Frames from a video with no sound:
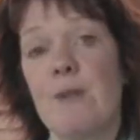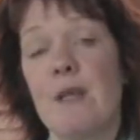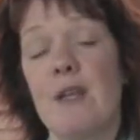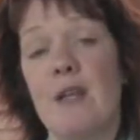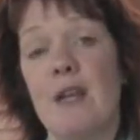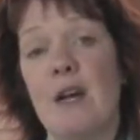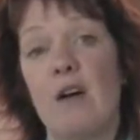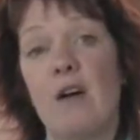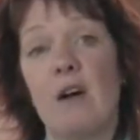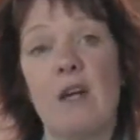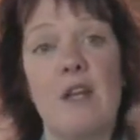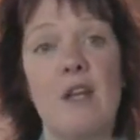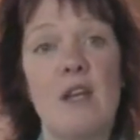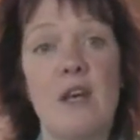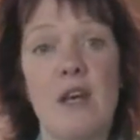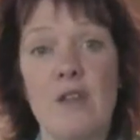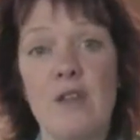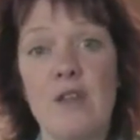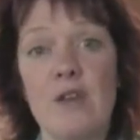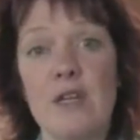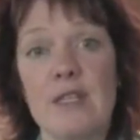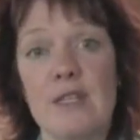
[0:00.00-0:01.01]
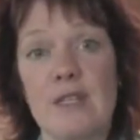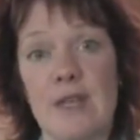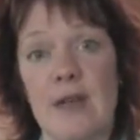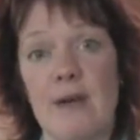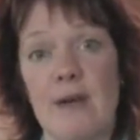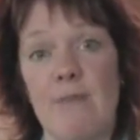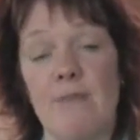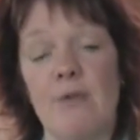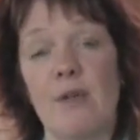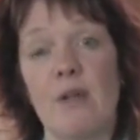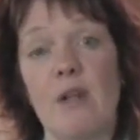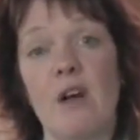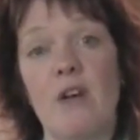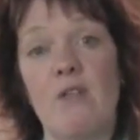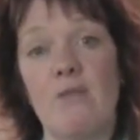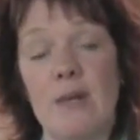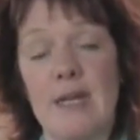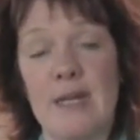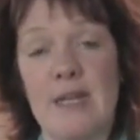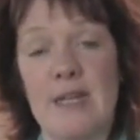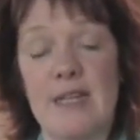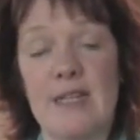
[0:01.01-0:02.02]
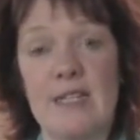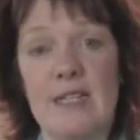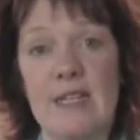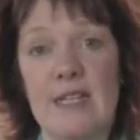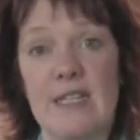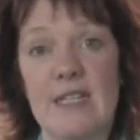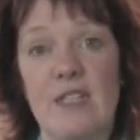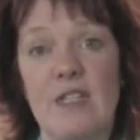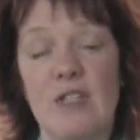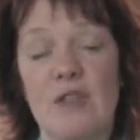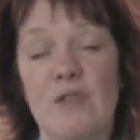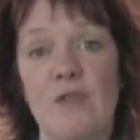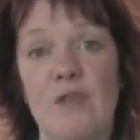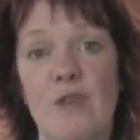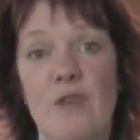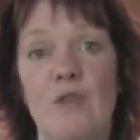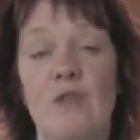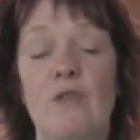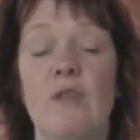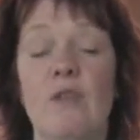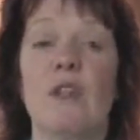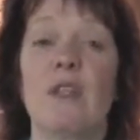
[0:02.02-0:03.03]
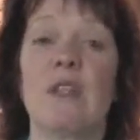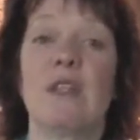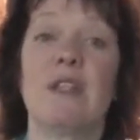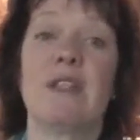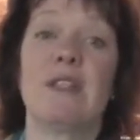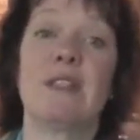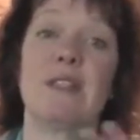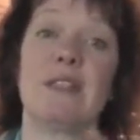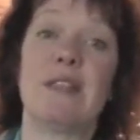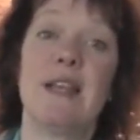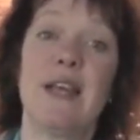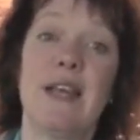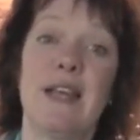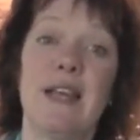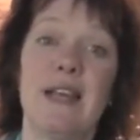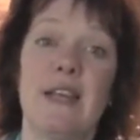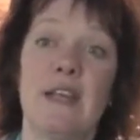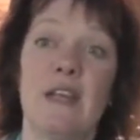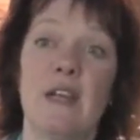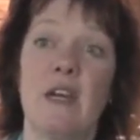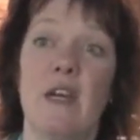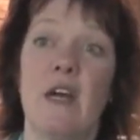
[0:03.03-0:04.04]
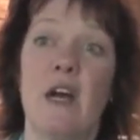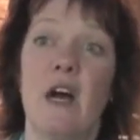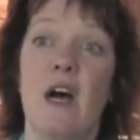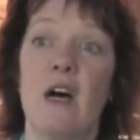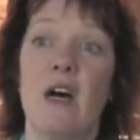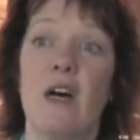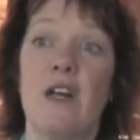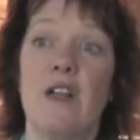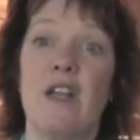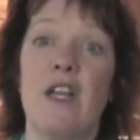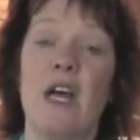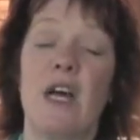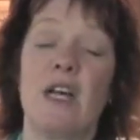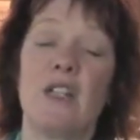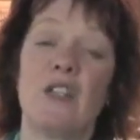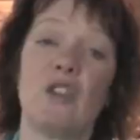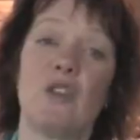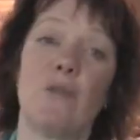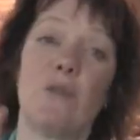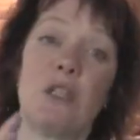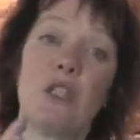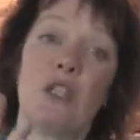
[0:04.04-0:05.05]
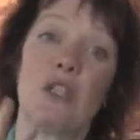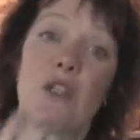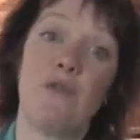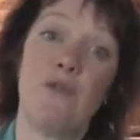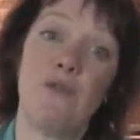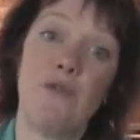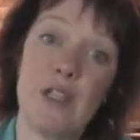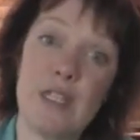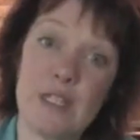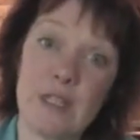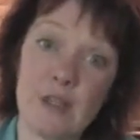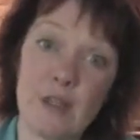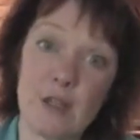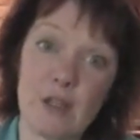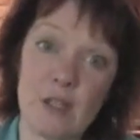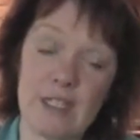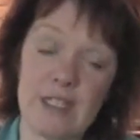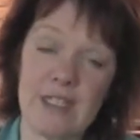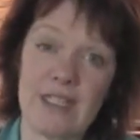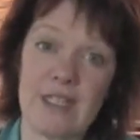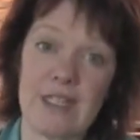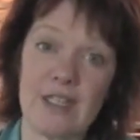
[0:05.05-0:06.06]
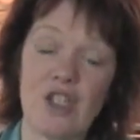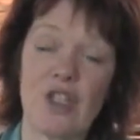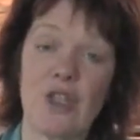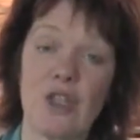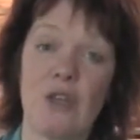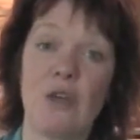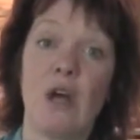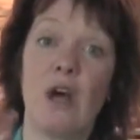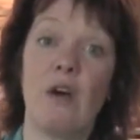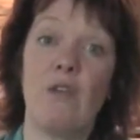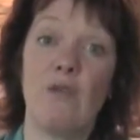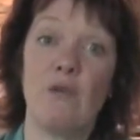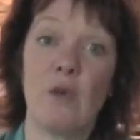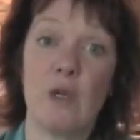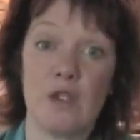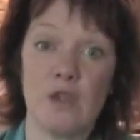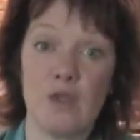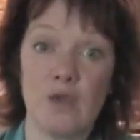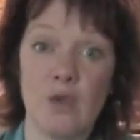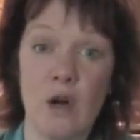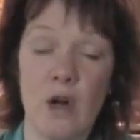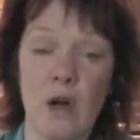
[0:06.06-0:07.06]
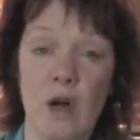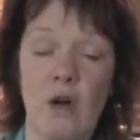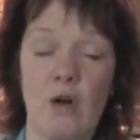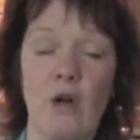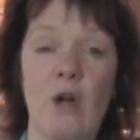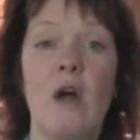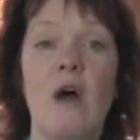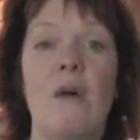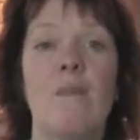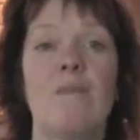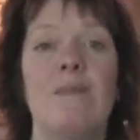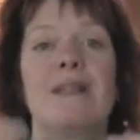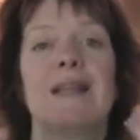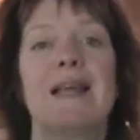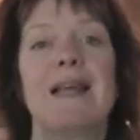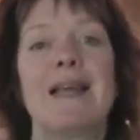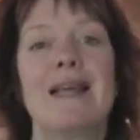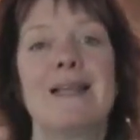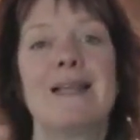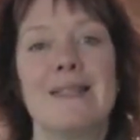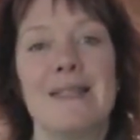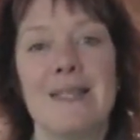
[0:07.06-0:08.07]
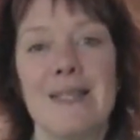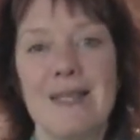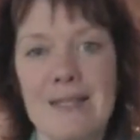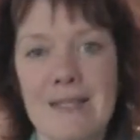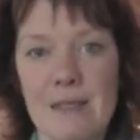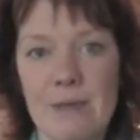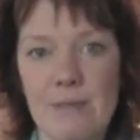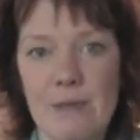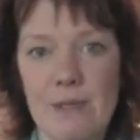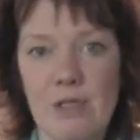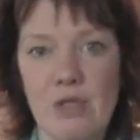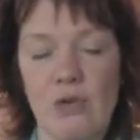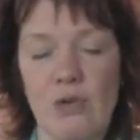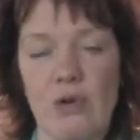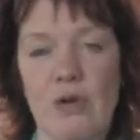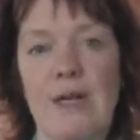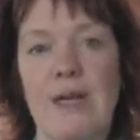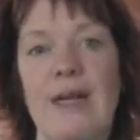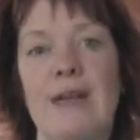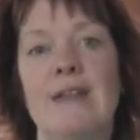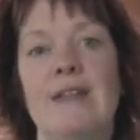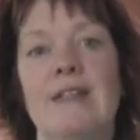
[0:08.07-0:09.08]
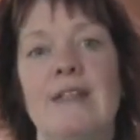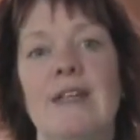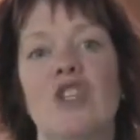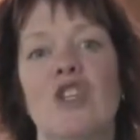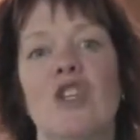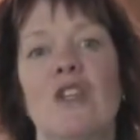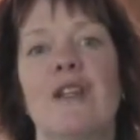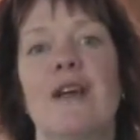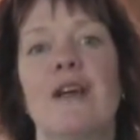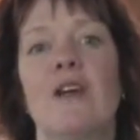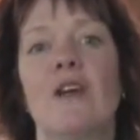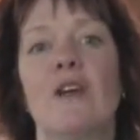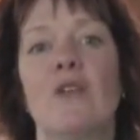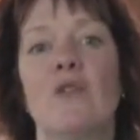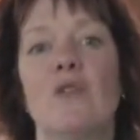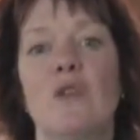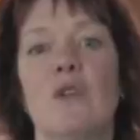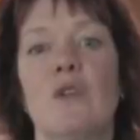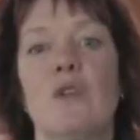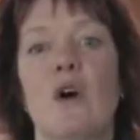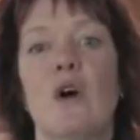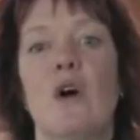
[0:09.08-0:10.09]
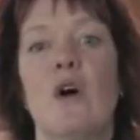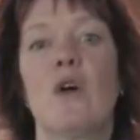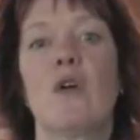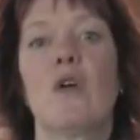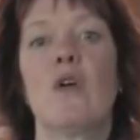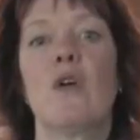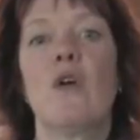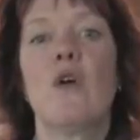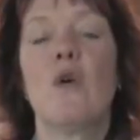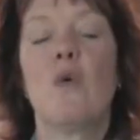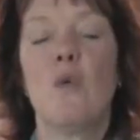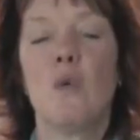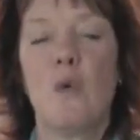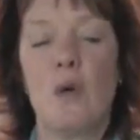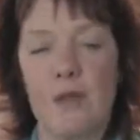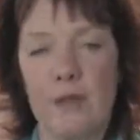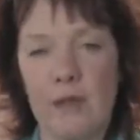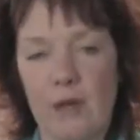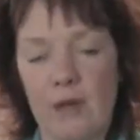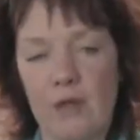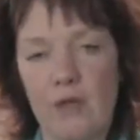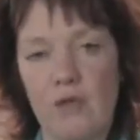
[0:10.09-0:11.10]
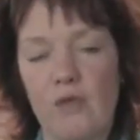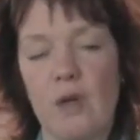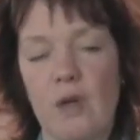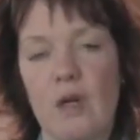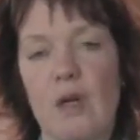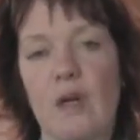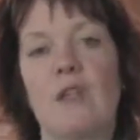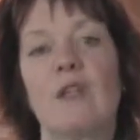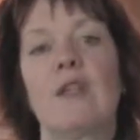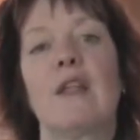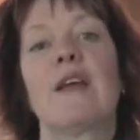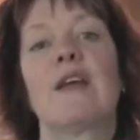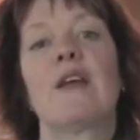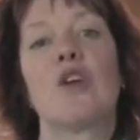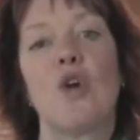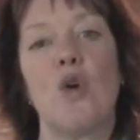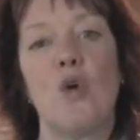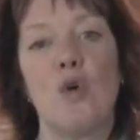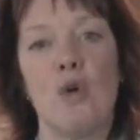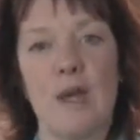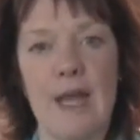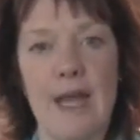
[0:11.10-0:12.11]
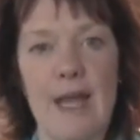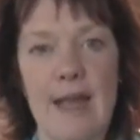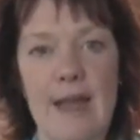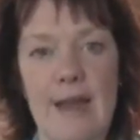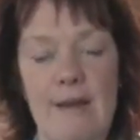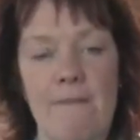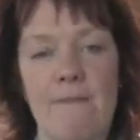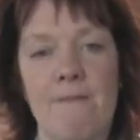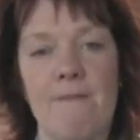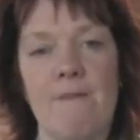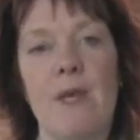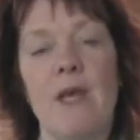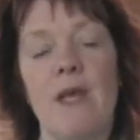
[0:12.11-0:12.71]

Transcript: Now, another example of being addicted to food, let's take uh, not so much the physical addiction of withdrawal, but the anticipatory addiction that goes along with a drug like cocaine.